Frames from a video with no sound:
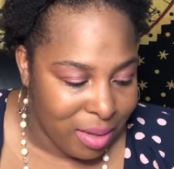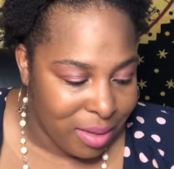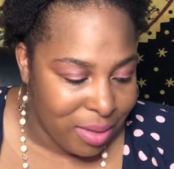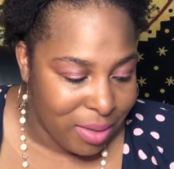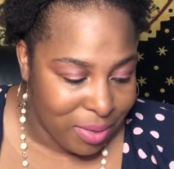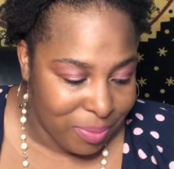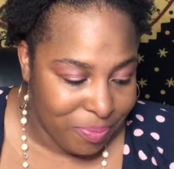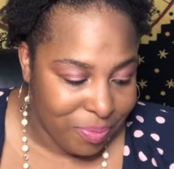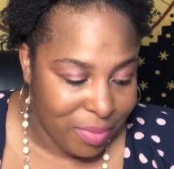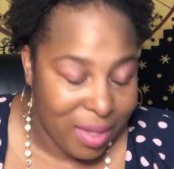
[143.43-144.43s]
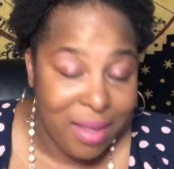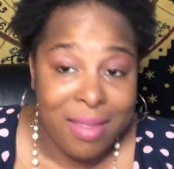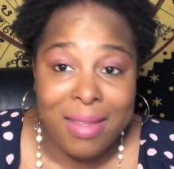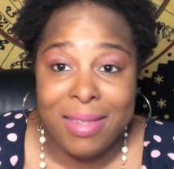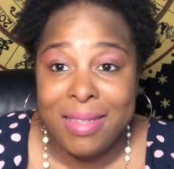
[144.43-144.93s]
So,
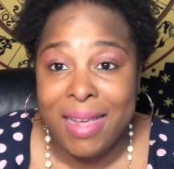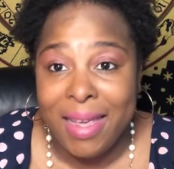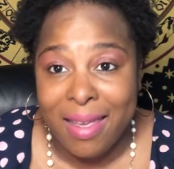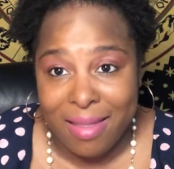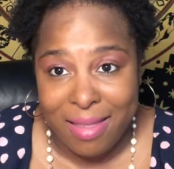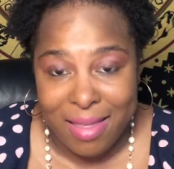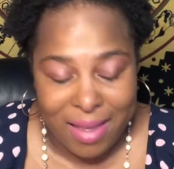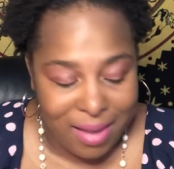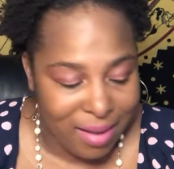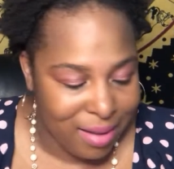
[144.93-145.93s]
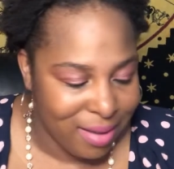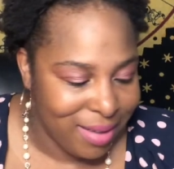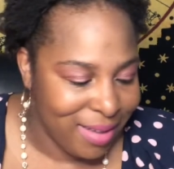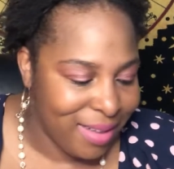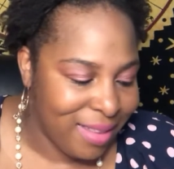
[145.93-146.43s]
the second thing
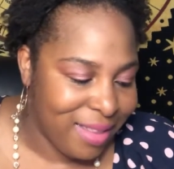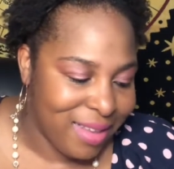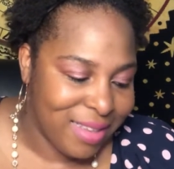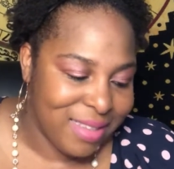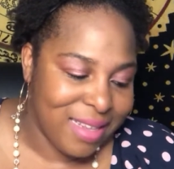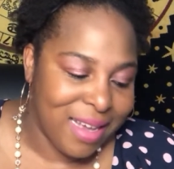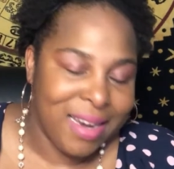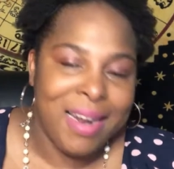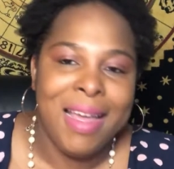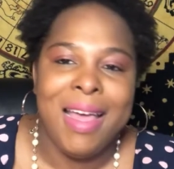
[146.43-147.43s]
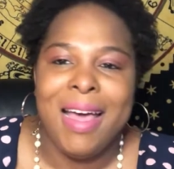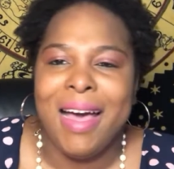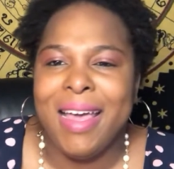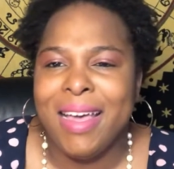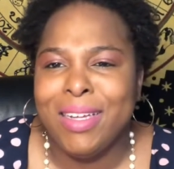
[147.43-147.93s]
is that
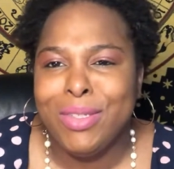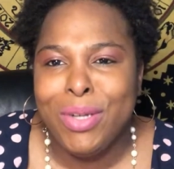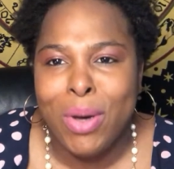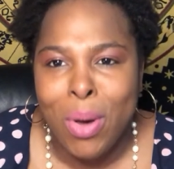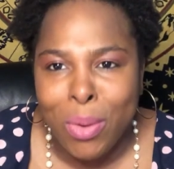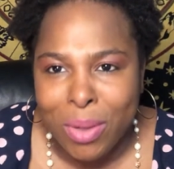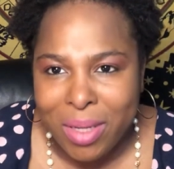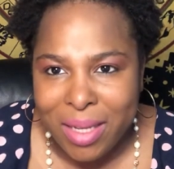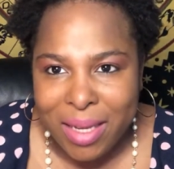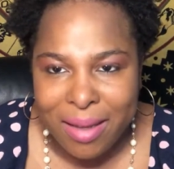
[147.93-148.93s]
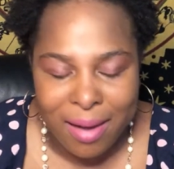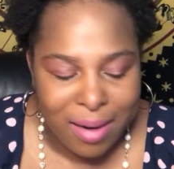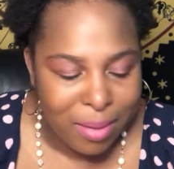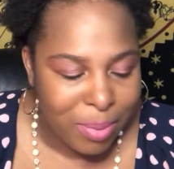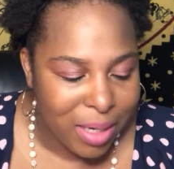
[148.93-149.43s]
I got totally caught
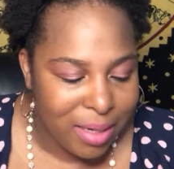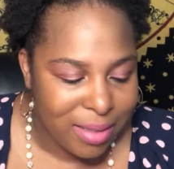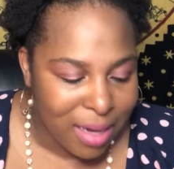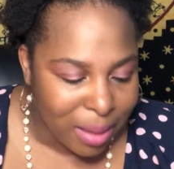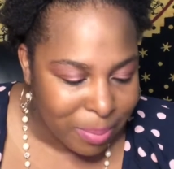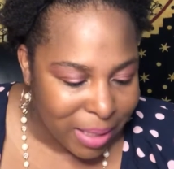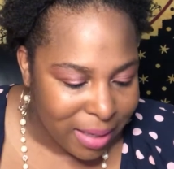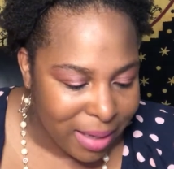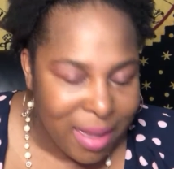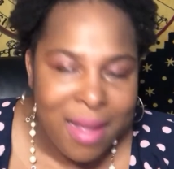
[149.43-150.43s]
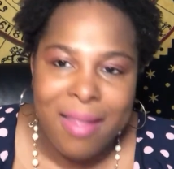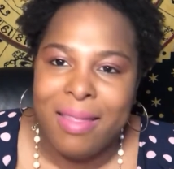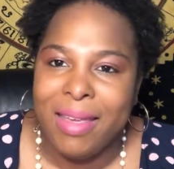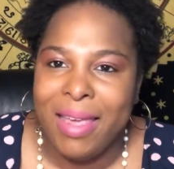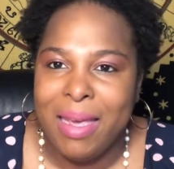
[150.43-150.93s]
up on a topic
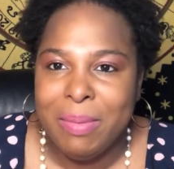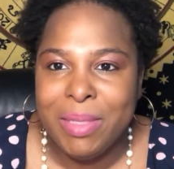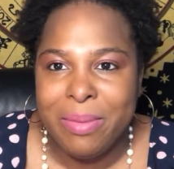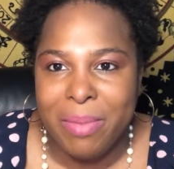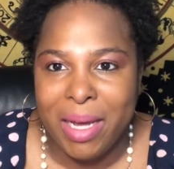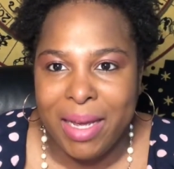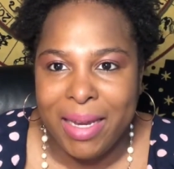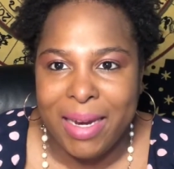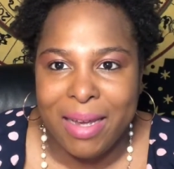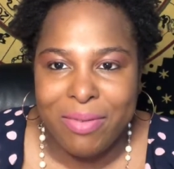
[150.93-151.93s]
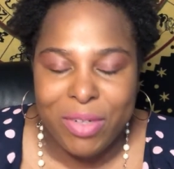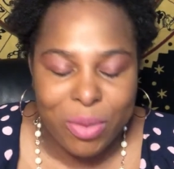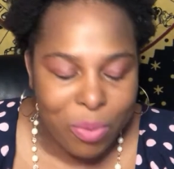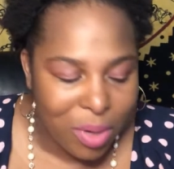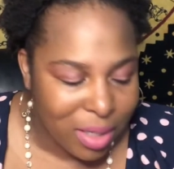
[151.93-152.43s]
that came to mind after
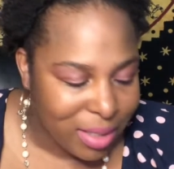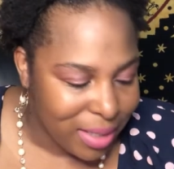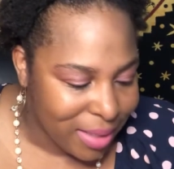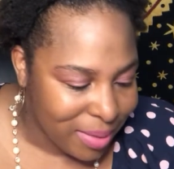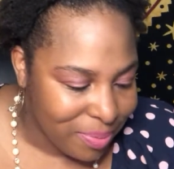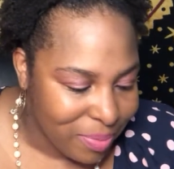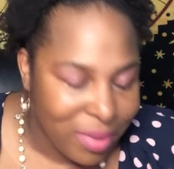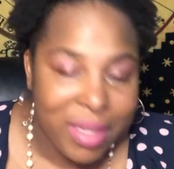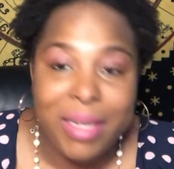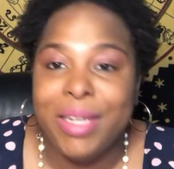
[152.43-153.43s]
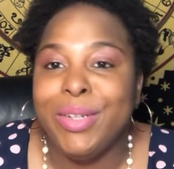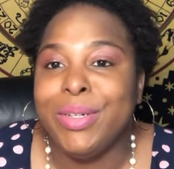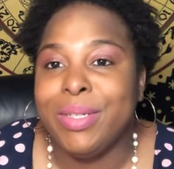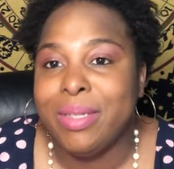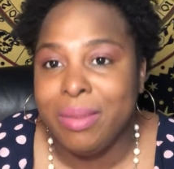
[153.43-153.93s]
watching an
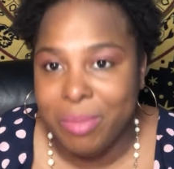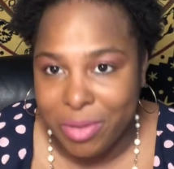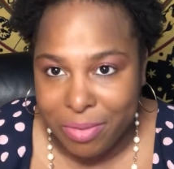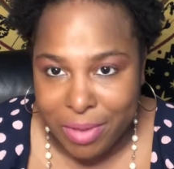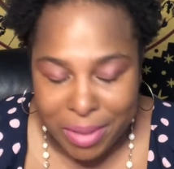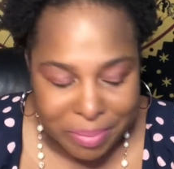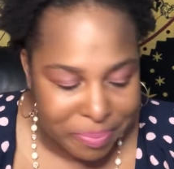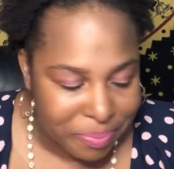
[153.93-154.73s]
interesting movie.